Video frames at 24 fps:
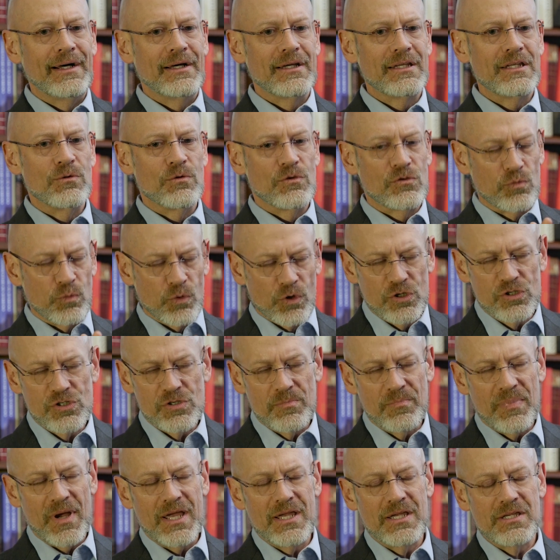He was
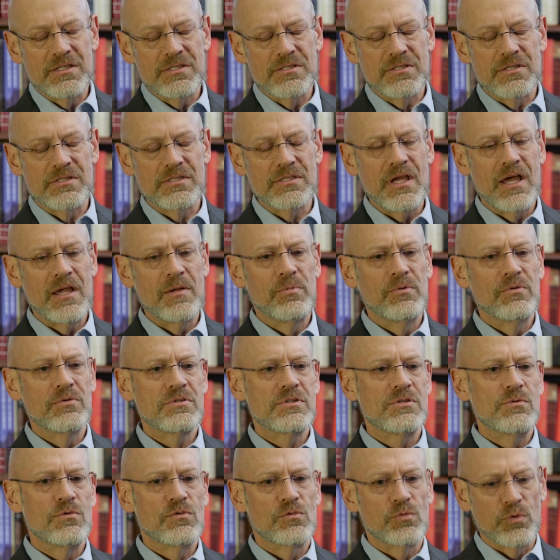worshipped by his disciples.
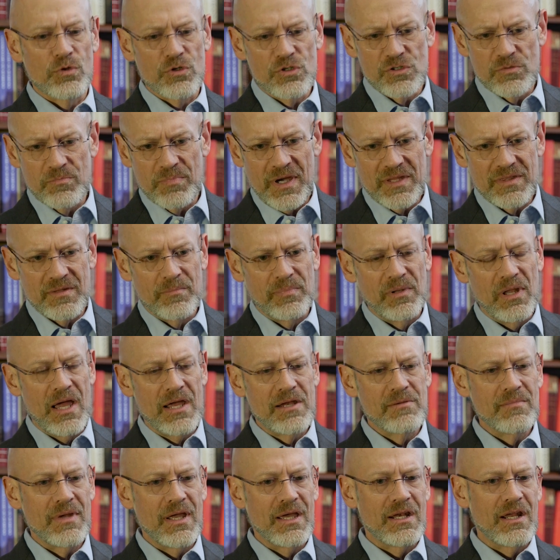He was worshipped by the
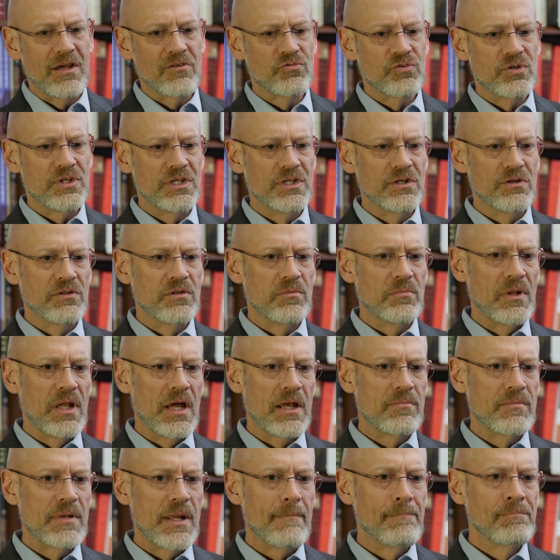blind man after he healed the
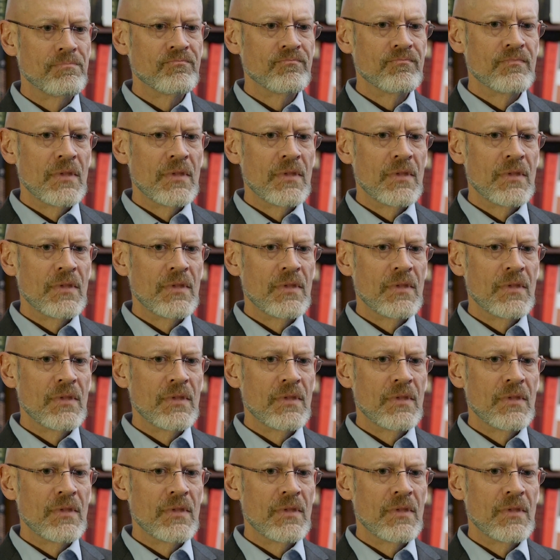blind man.